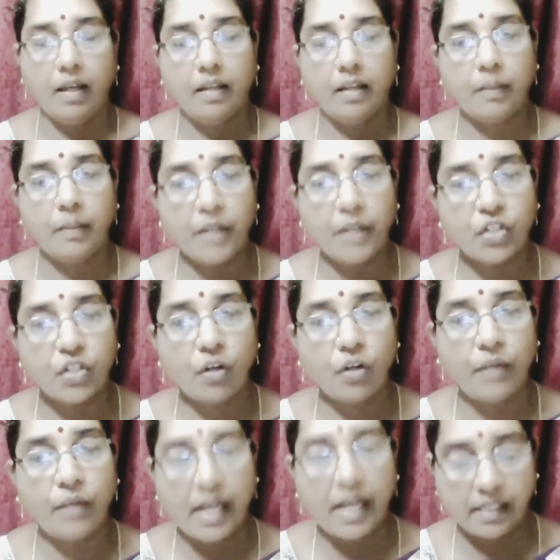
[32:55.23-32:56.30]
the picture
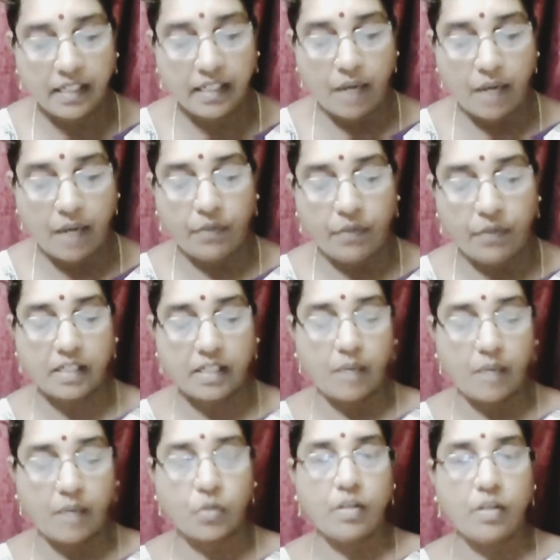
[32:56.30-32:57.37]
of dancing daffodils
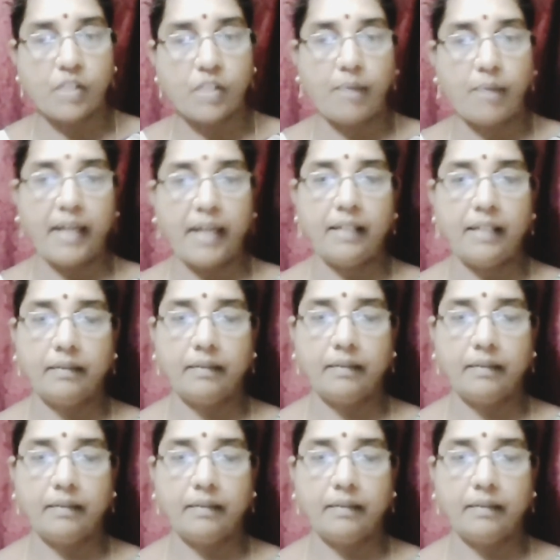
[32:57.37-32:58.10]
comes to his mind.